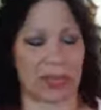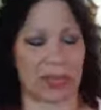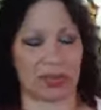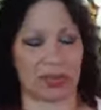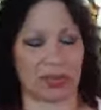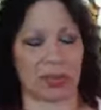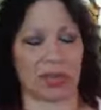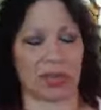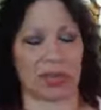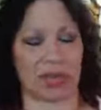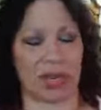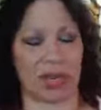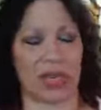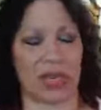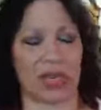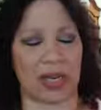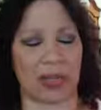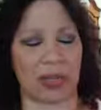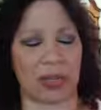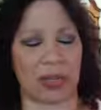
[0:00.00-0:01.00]
There's a
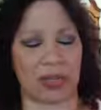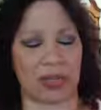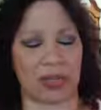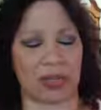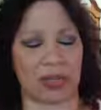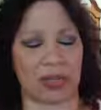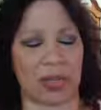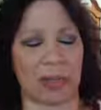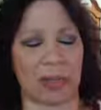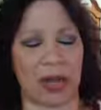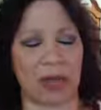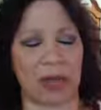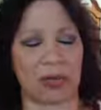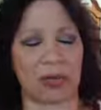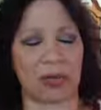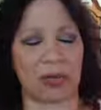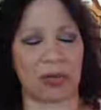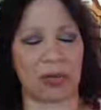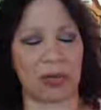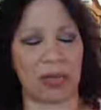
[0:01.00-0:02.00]
creak in it when you step
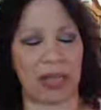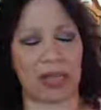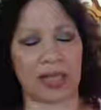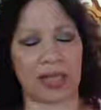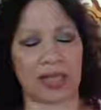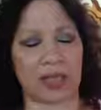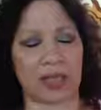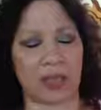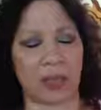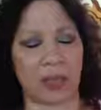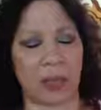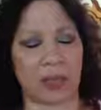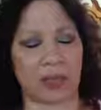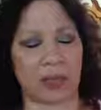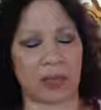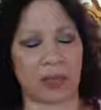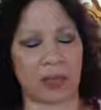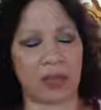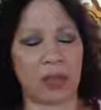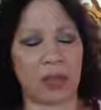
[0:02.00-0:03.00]
on at least one
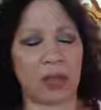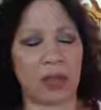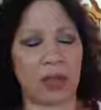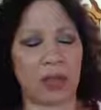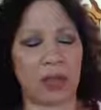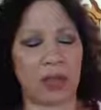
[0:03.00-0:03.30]
of them.